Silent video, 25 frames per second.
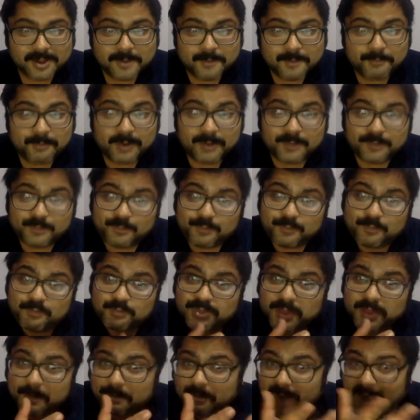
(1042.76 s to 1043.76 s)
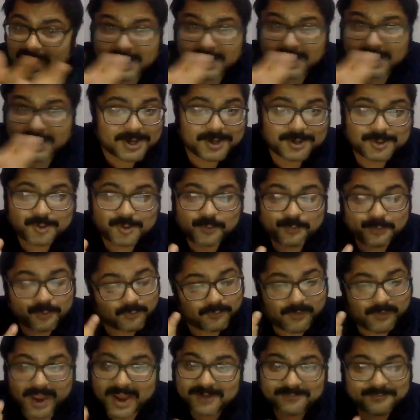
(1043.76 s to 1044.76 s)
But the money to
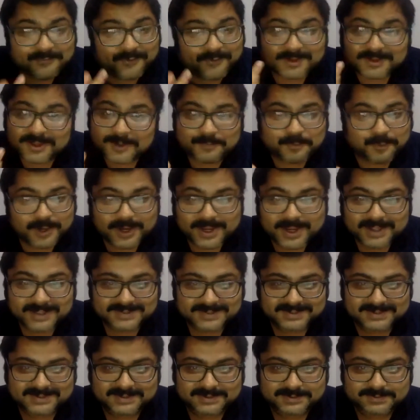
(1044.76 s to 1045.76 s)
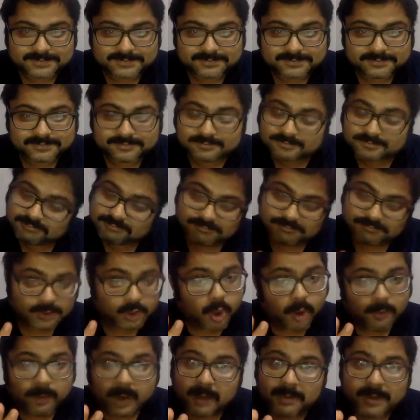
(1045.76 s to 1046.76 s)
provide for the police,
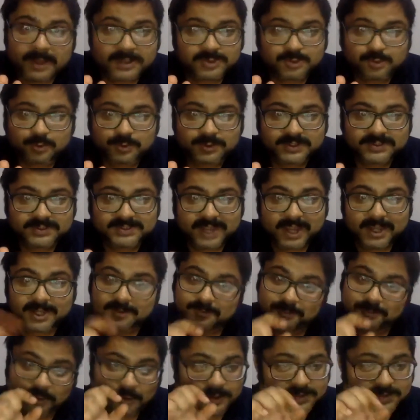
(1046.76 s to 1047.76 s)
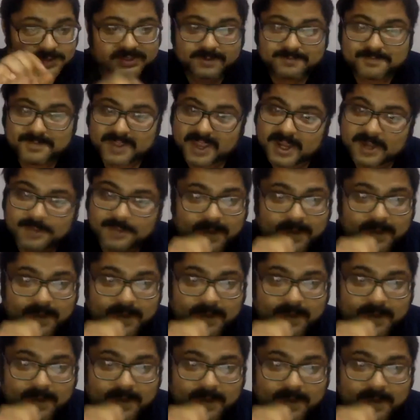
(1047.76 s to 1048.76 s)
Nawab has to decide because the main money
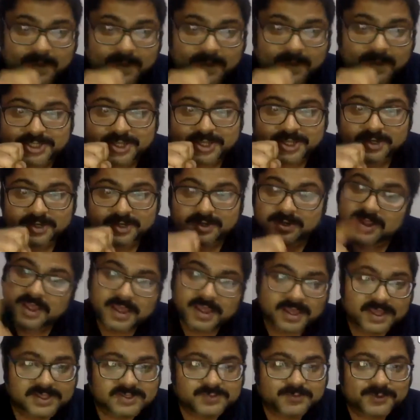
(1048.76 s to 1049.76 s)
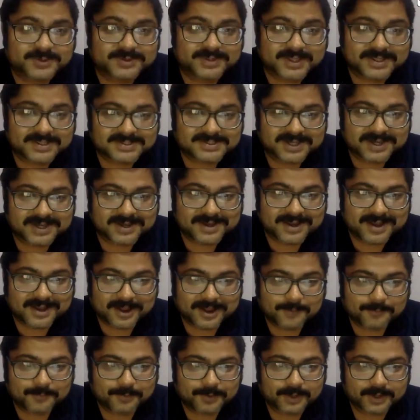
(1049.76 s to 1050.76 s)
extraction is with the East India
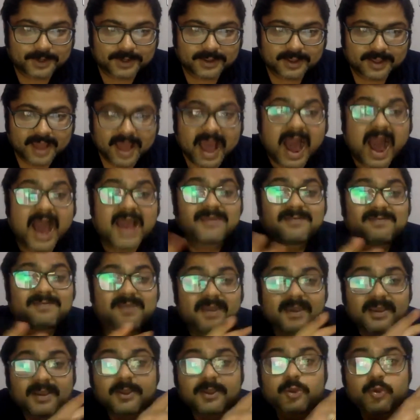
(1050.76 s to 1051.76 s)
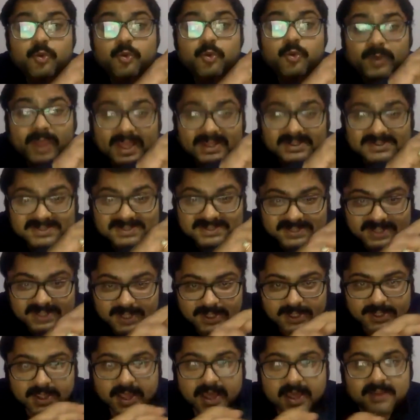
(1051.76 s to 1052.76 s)
Company. I think you can
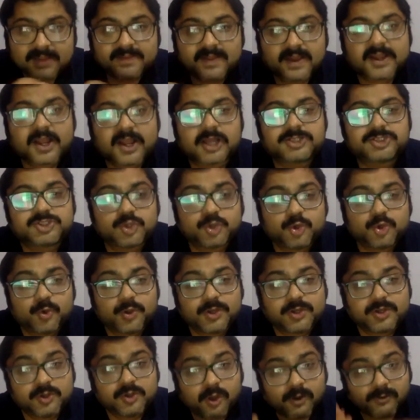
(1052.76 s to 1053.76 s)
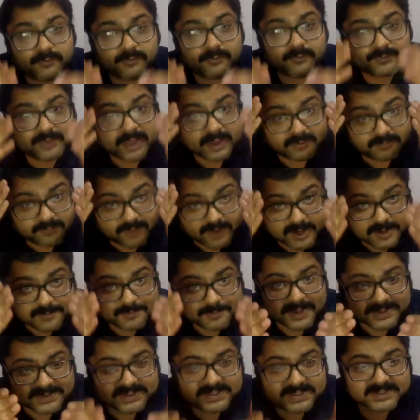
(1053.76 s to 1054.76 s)
see the continuity of that very
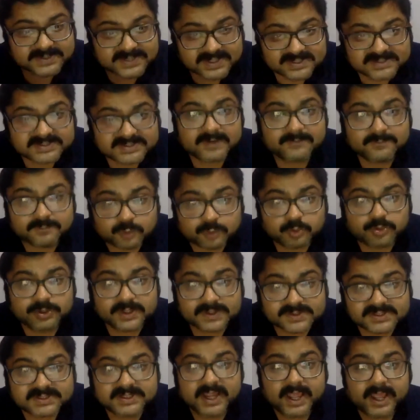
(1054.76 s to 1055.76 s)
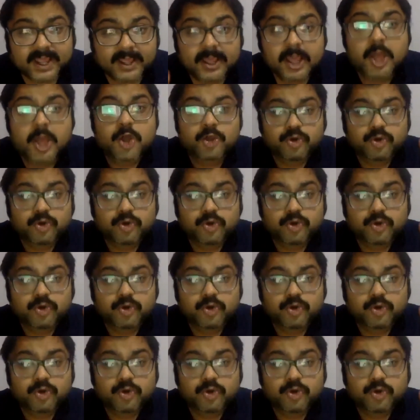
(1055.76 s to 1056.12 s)
basic system to this day.